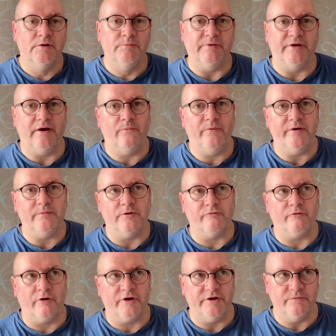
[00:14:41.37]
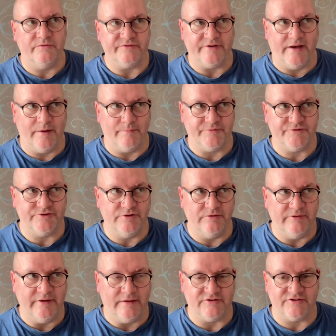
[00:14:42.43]
But yeah, We Will Rock You was
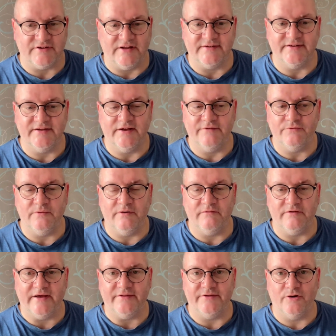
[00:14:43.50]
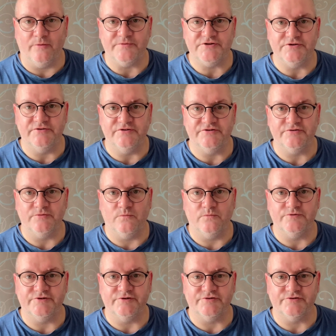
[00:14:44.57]
absolutely outstanding. If you get the opportunity
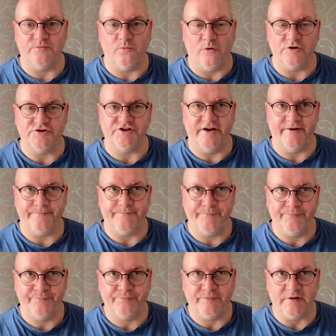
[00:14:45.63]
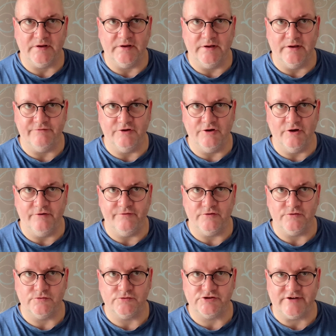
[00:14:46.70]
to watch it, if
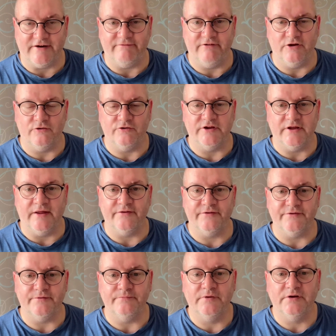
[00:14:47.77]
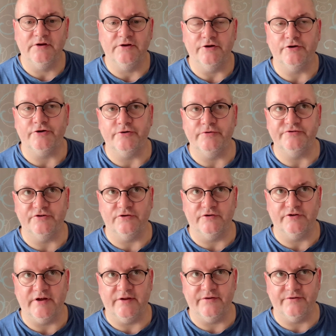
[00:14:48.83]
you're travelling on the Anthem, you're cruising
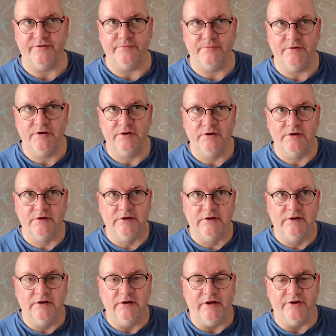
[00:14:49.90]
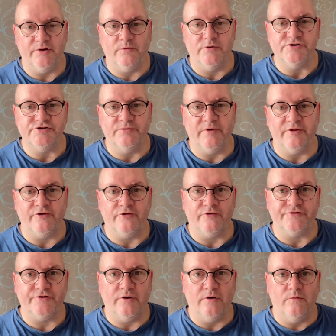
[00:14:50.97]
on the Anthem, and you're wondering whether or
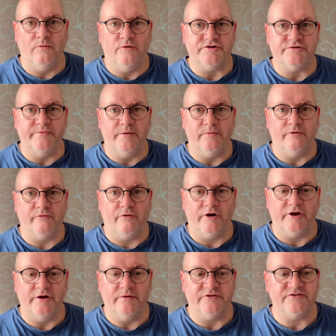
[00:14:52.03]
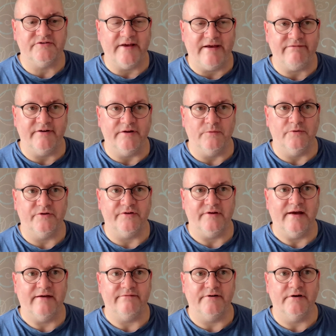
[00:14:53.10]
not to go and watch We Will Rock You, it's definitely worth
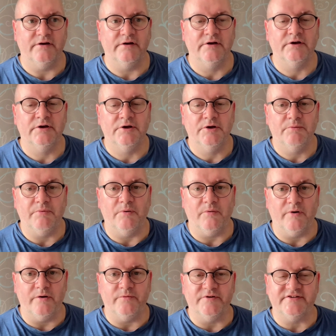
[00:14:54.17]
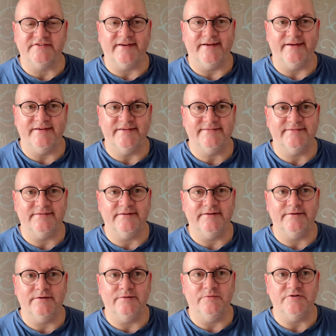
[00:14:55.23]
the effort. But what I would say is,
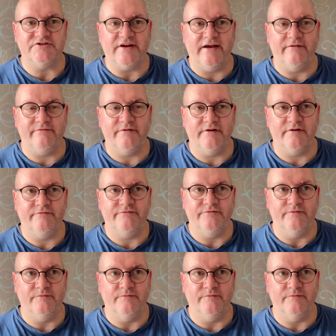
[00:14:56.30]
whichever